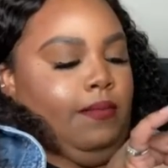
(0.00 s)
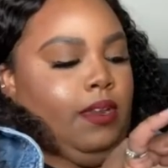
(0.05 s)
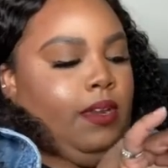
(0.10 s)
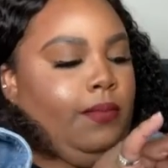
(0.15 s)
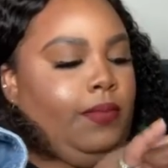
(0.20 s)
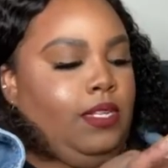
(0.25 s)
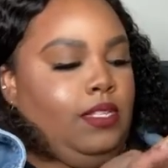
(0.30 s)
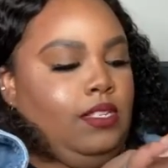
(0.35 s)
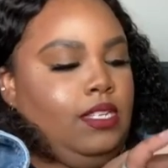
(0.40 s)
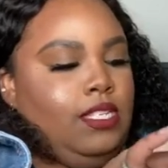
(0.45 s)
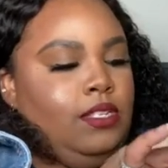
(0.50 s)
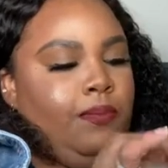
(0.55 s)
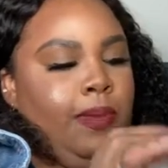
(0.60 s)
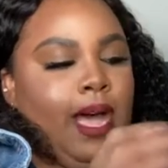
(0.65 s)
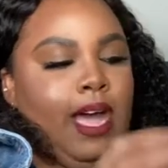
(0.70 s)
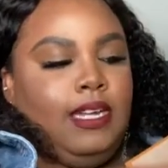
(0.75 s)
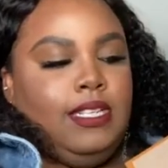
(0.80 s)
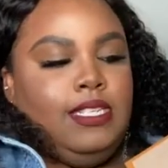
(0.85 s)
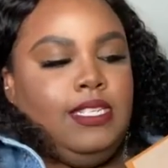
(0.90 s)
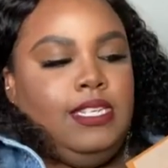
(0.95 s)
Put this
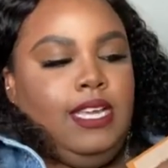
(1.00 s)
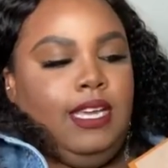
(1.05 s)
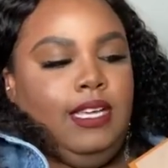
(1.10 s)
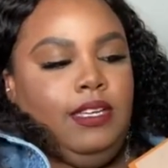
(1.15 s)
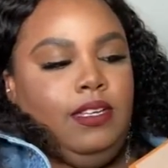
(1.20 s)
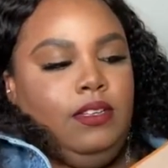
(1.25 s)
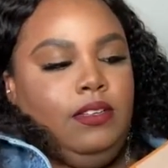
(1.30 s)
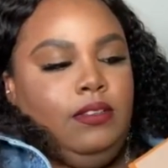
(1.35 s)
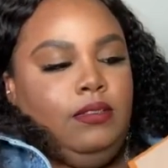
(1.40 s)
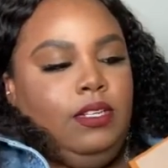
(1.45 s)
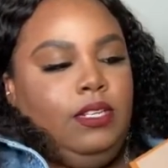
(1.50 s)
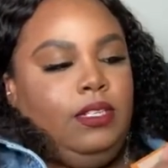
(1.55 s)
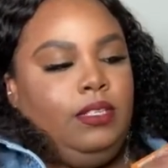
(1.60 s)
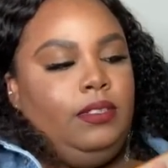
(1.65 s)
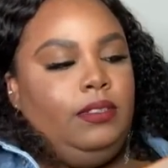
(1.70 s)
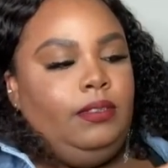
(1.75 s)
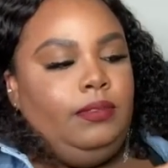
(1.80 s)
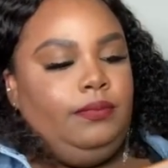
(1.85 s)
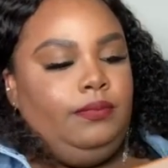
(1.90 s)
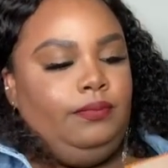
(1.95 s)
box down.
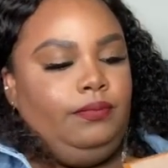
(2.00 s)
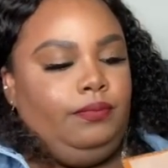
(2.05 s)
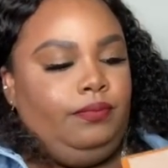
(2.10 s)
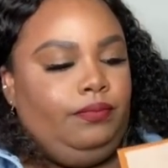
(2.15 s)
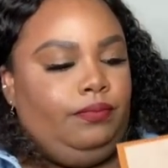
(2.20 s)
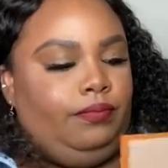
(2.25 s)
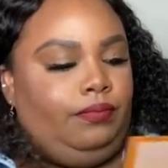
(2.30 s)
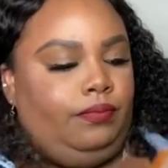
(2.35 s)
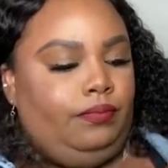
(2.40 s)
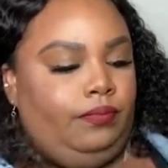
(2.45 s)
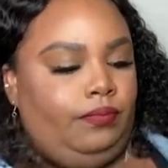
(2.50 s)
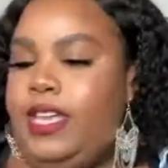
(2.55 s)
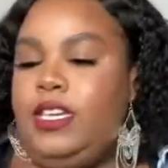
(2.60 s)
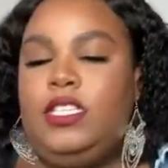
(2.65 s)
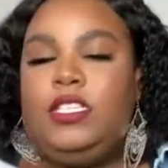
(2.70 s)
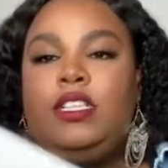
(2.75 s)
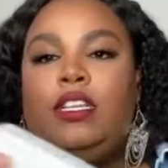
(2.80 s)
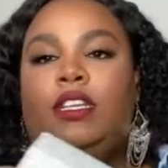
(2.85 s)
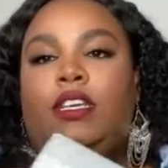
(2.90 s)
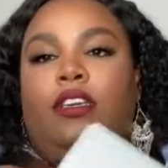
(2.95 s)

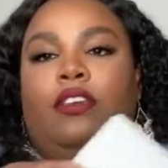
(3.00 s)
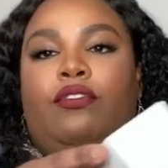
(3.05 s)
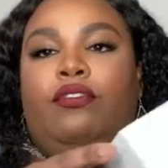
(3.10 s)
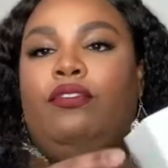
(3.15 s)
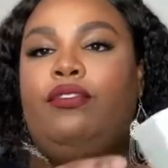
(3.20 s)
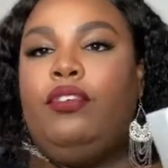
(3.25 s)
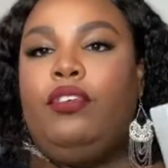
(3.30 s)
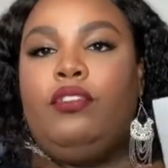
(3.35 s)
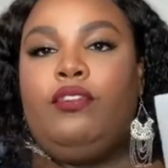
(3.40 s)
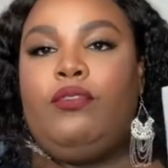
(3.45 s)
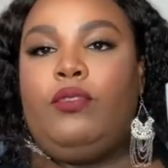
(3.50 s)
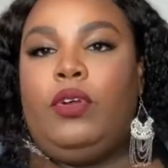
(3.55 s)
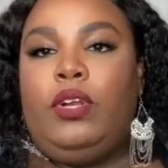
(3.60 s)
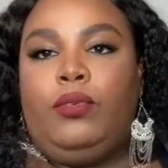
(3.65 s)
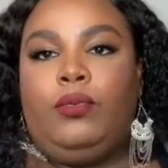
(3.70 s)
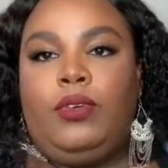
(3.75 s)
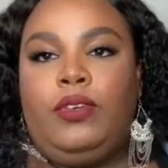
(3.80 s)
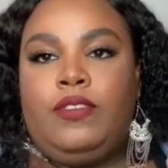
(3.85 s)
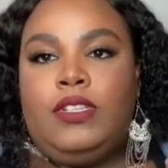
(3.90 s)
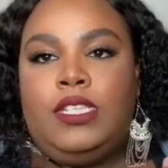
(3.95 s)
Just live for
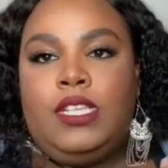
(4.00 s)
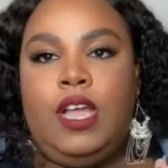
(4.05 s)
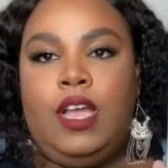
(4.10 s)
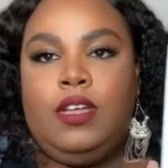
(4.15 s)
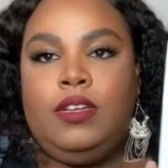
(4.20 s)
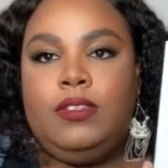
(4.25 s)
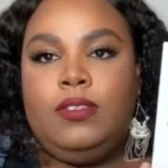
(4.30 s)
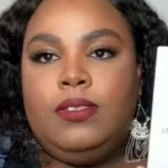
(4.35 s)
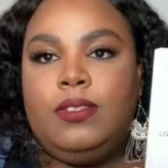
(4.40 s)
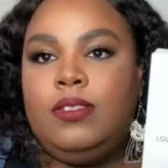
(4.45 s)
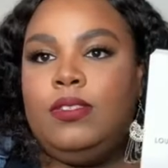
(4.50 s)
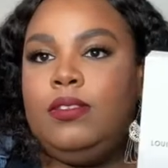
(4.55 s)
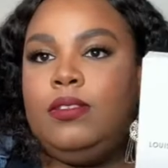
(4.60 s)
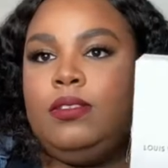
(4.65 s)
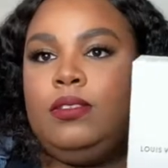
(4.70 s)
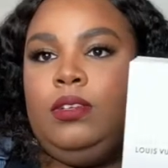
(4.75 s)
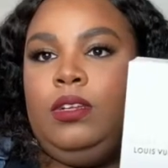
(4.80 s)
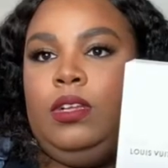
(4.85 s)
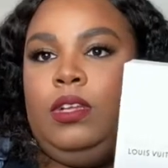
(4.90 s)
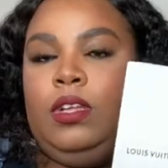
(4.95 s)
Louis Vuitton's
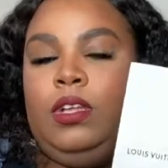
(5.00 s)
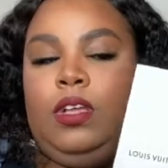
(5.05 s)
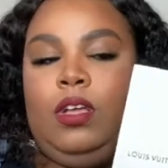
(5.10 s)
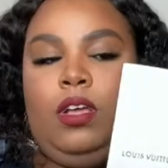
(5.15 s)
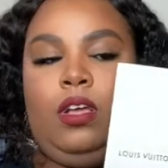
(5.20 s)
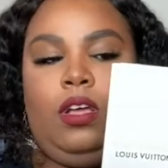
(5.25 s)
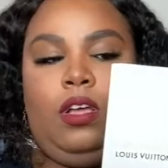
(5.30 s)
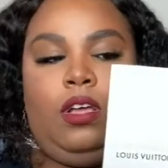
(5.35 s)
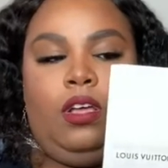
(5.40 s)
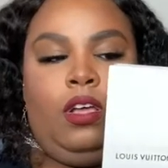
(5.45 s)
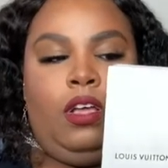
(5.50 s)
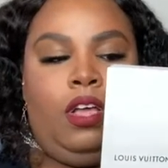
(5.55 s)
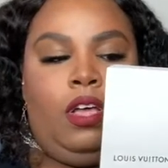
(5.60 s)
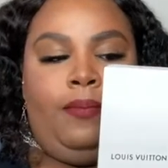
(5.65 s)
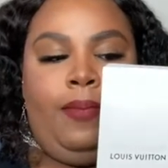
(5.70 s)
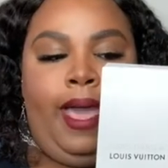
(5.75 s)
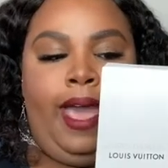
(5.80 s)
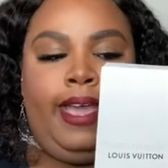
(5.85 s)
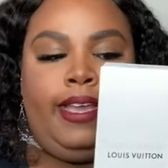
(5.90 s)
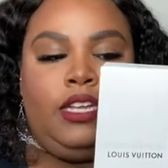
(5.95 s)
uh,
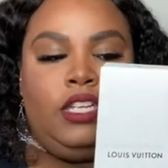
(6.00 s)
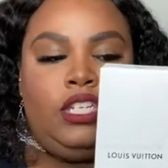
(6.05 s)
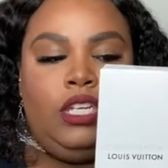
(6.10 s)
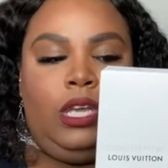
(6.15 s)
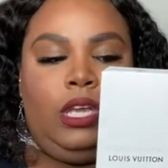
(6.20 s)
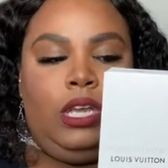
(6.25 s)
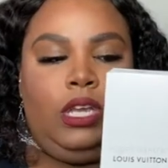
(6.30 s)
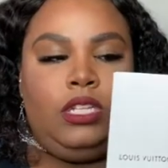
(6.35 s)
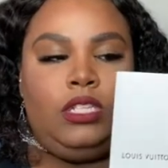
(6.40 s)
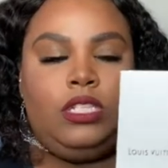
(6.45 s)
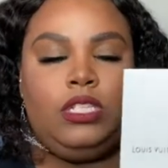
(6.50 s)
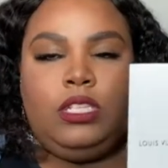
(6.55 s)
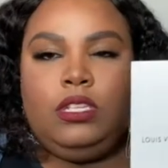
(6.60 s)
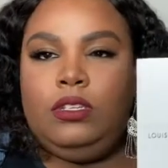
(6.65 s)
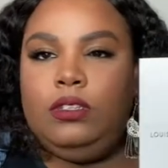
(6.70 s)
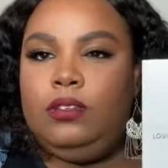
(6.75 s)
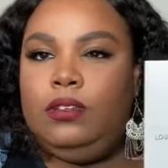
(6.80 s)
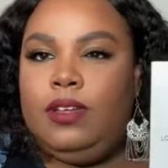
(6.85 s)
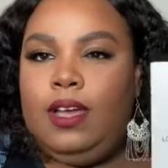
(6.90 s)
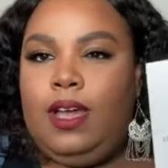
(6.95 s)
packaging. It's
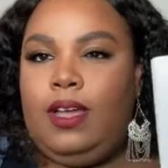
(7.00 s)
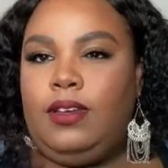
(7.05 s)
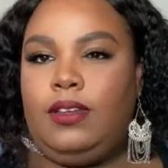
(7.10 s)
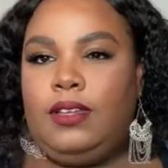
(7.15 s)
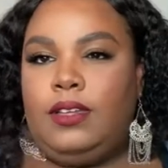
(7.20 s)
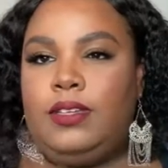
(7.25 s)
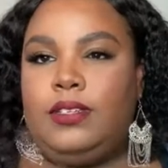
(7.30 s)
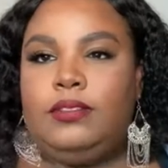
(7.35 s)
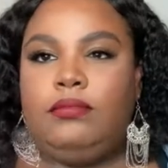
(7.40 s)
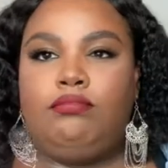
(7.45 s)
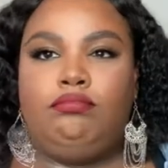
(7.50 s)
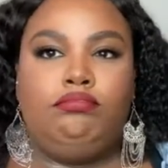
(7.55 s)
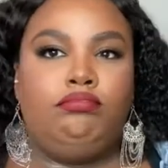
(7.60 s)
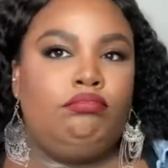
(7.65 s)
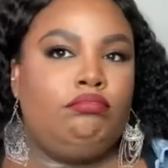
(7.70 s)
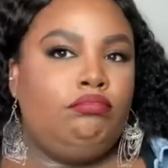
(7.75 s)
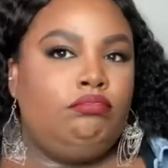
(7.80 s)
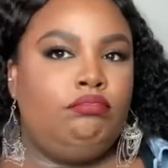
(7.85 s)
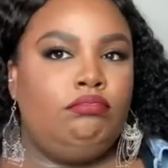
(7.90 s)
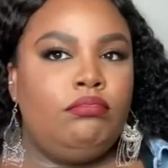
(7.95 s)
kind of
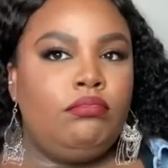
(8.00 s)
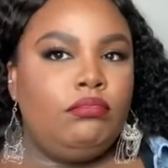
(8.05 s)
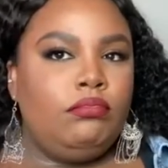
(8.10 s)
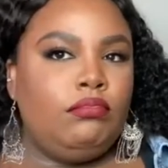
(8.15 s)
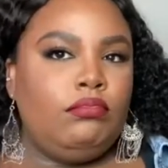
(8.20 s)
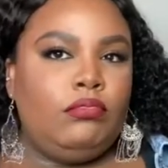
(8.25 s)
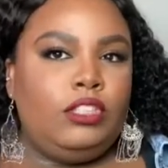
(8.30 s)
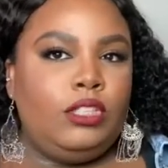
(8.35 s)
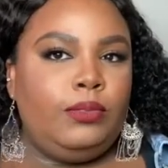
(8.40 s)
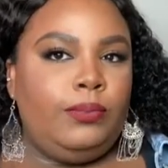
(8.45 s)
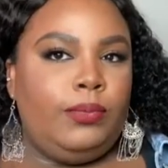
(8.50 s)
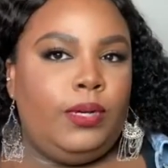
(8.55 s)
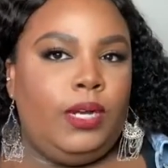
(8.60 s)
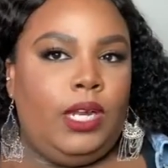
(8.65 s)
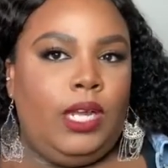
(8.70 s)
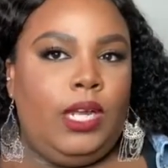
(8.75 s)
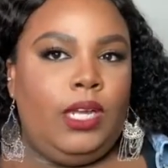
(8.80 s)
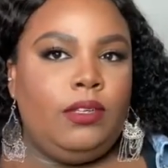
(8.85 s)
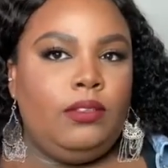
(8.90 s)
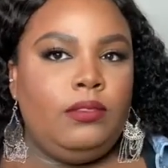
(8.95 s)
just
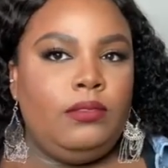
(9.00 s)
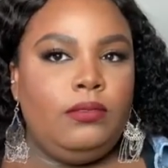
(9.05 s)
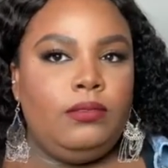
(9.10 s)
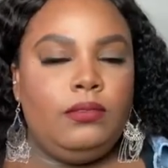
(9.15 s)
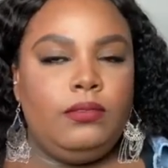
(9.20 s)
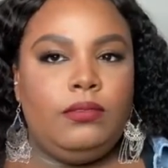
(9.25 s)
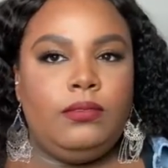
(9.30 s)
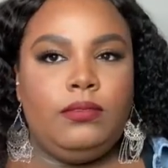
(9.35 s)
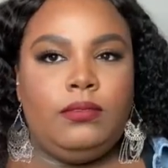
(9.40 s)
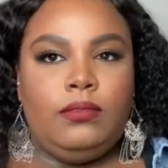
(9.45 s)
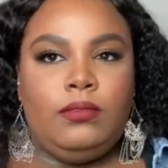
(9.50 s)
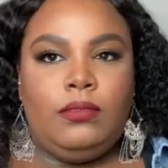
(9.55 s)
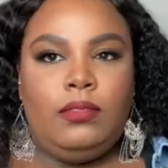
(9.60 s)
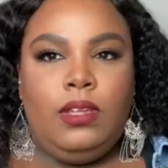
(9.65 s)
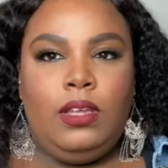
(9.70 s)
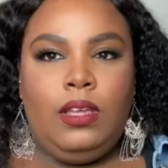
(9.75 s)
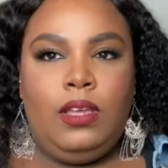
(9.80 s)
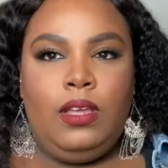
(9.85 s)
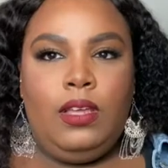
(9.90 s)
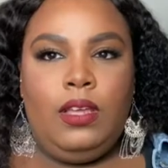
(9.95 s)
pretty.
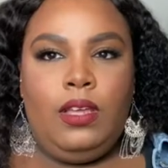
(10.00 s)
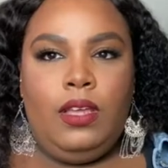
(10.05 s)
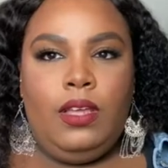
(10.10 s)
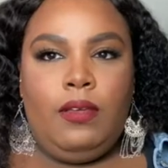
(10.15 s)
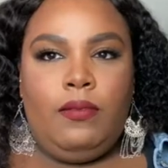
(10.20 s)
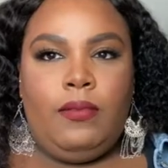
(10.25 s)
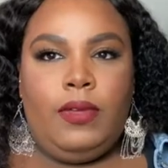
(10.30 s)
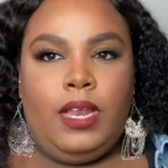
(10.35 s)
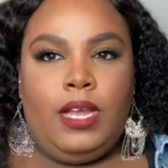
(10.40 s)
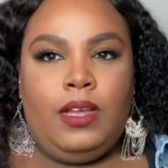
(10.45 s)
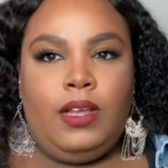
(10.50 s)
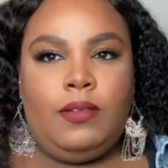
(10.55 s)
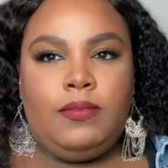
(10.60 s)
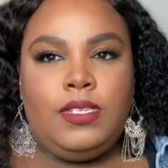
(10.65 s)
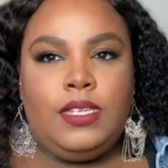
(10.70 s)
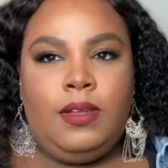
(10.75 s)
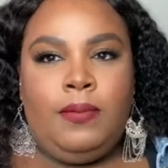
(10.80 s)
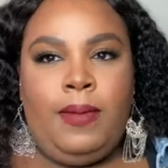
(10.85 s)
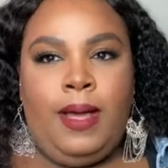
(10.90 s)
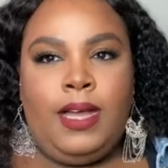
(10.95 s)
But it comes
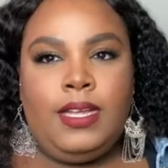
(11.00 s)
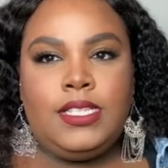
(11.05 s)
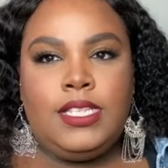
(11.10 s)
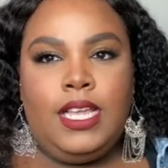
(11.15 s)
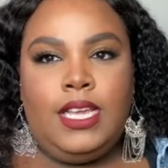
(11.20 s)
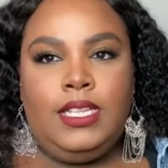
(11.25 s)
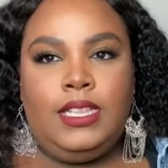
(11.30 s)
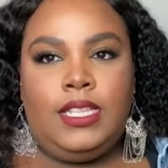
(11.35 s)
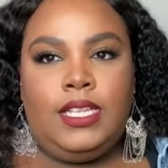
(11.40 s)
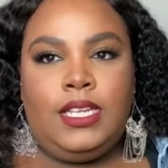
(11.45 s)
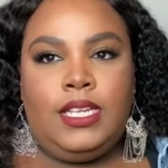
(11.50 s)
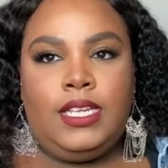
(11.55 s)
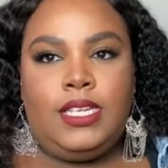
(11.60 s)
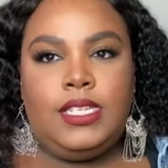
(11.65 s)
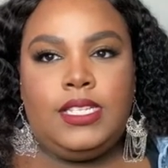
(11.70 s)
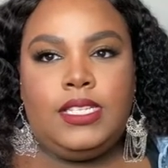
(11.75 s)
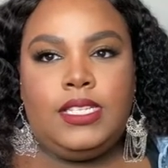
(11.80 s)
in a box like this.